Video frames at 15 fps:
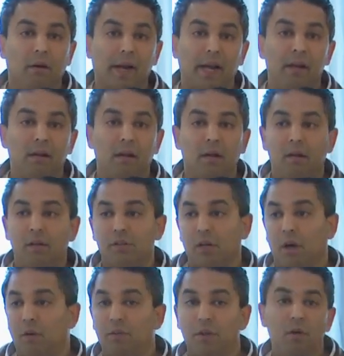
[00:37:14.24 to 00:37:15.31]
Okay?
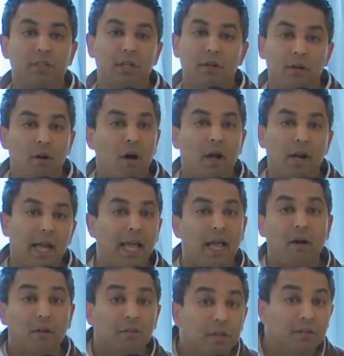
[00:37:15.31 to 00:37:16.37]
So those are not,
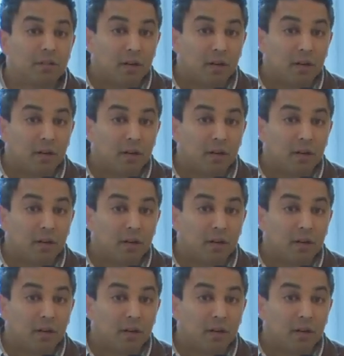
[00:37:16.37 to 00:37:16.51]
on the